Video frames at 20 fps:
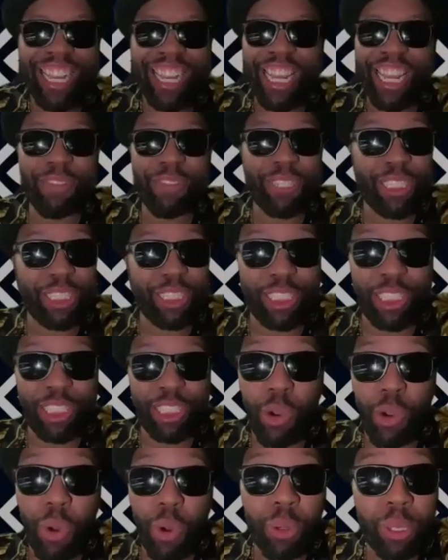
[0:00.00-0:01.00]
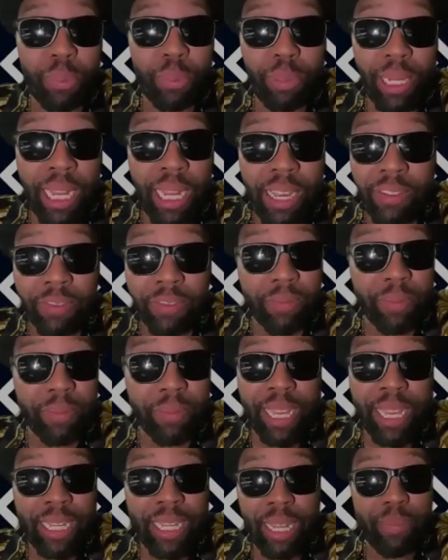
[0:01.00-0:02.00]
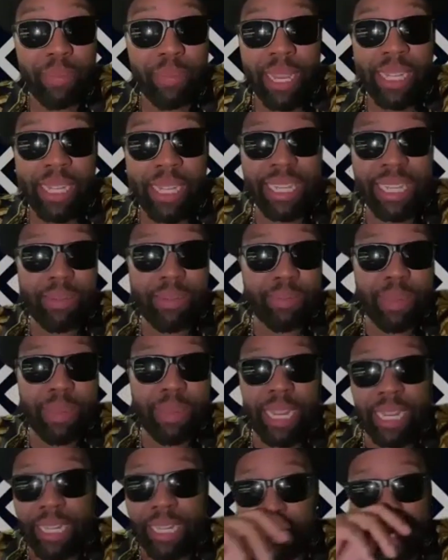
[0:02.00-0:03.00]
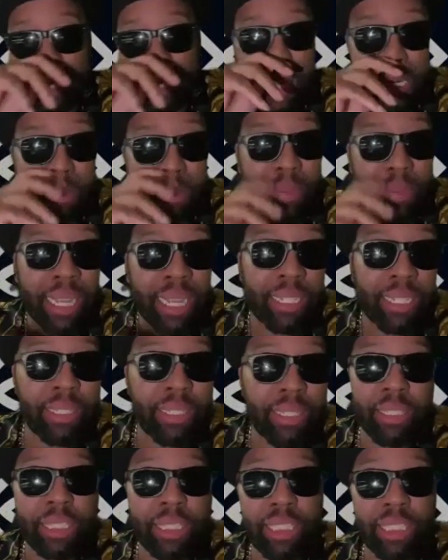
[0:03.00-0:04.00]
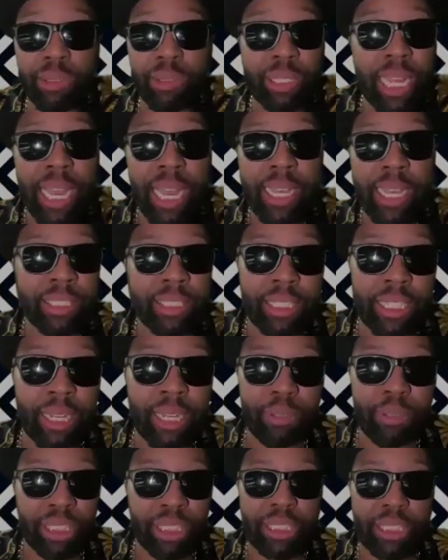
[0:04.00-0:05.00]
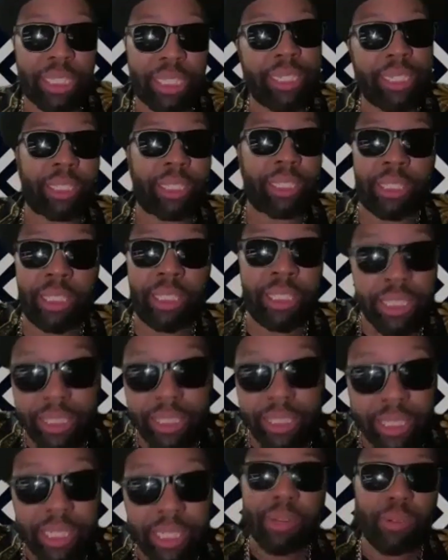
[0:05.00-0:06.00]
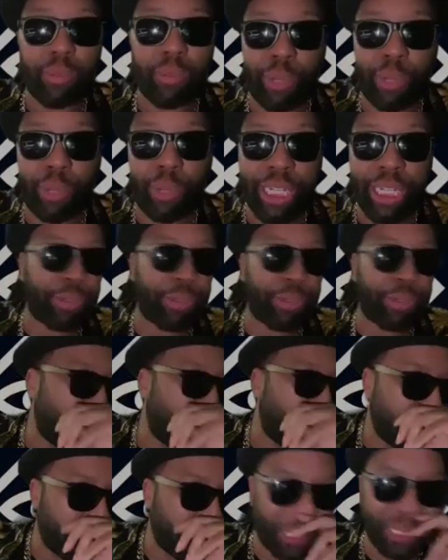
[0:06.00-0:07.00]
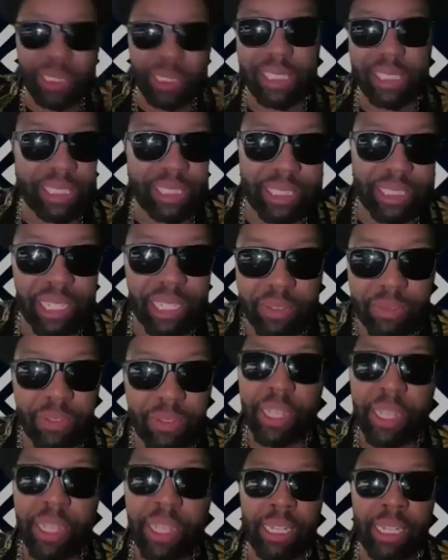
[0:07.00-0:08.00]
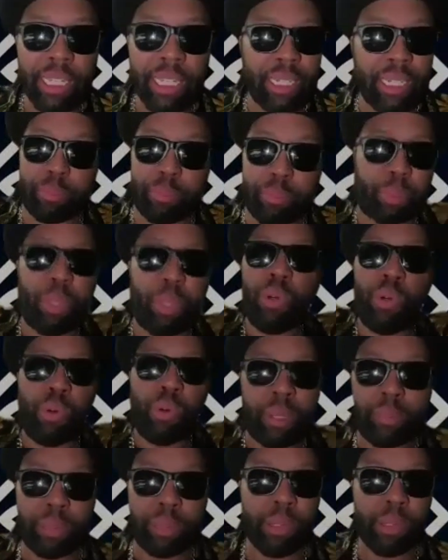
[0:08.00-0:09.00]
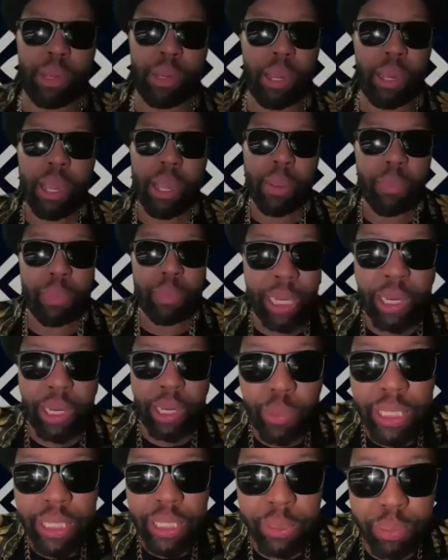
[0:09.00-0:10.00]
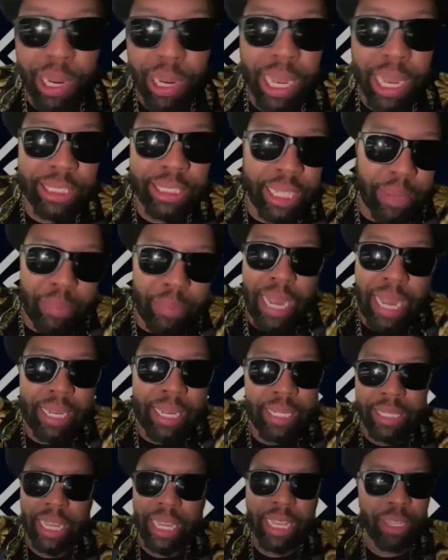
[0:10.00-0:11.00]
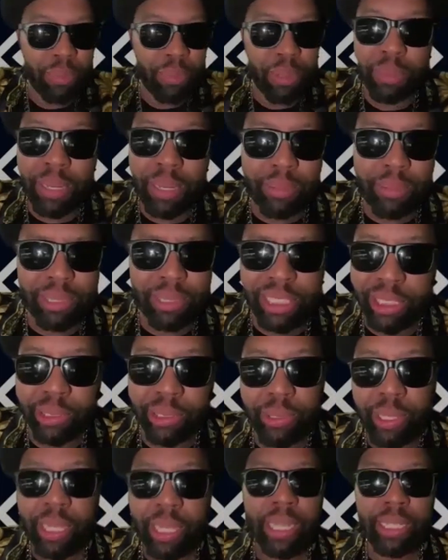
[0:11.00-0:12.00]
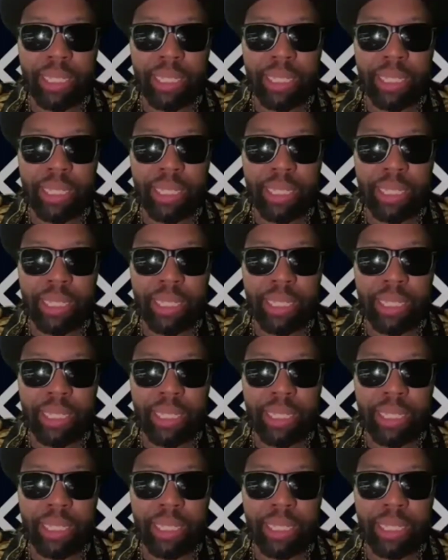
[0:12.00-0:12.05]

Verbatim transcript: Even Snow on the Bluff, man. They made that back in Atlanta back in the early two thousands. They were just in the hood, recreating hood stuff, and boom, it blew up. Blair Witch Project back in the day. You remember that one, too?